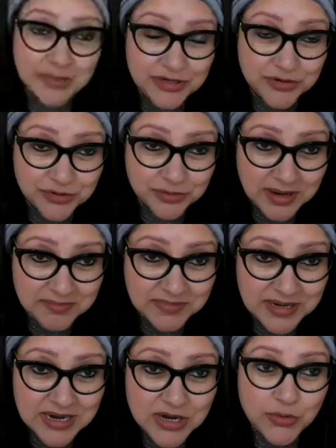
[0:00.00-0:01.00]
when you grow up?
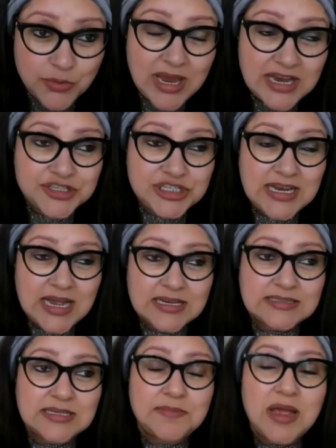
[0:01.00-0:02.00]
We actually
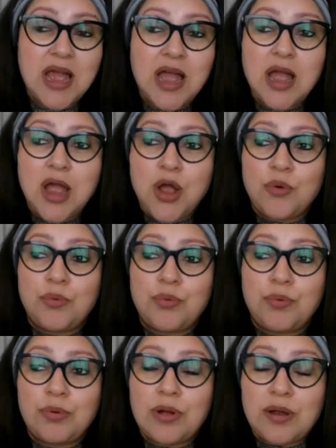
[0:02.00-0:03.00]
ask them,
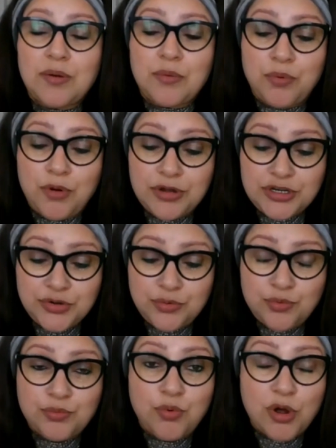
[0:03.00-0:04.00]
what do
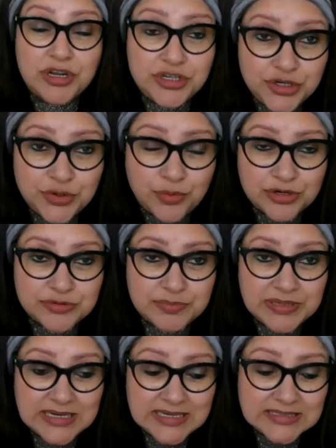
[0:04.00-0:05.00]
you want to
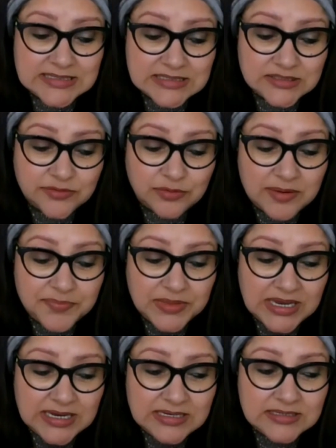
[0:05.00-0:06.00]
be, in the sense of,
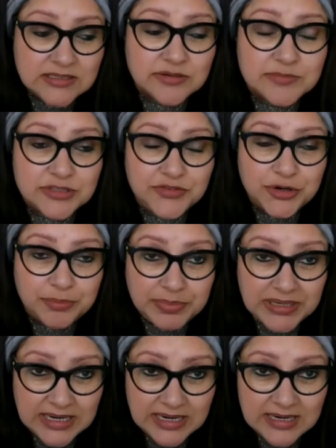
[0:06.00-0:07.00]
in terms of your
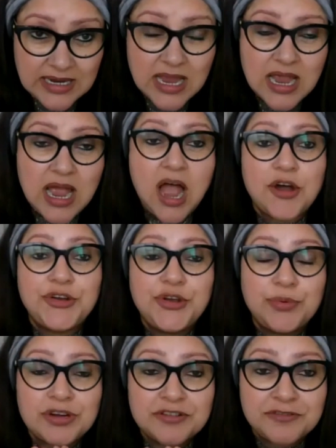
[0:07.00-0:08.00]
being, how do
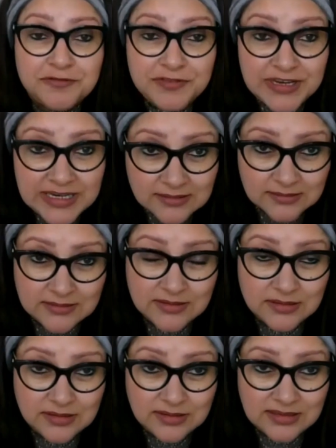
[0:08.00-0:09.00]
you want to feel
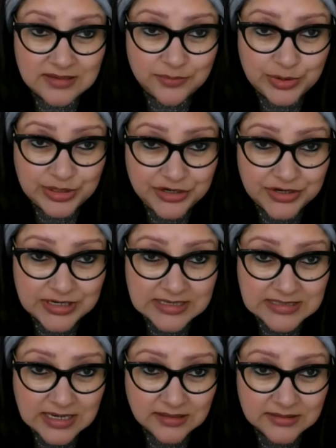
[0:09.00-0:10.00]
when you're an
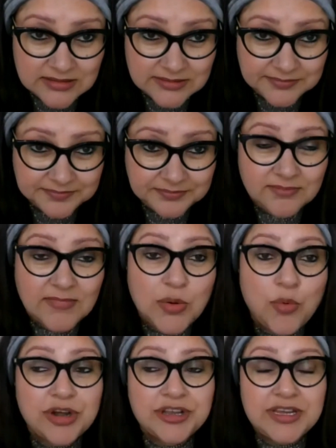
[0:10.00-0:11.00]
adult?
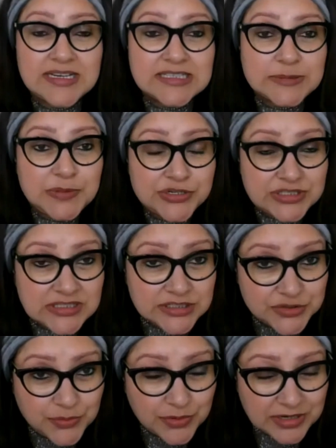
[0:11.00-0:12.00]
What are the
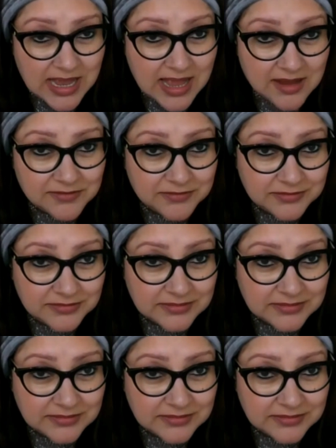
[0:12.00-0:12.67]
experiences you want to have,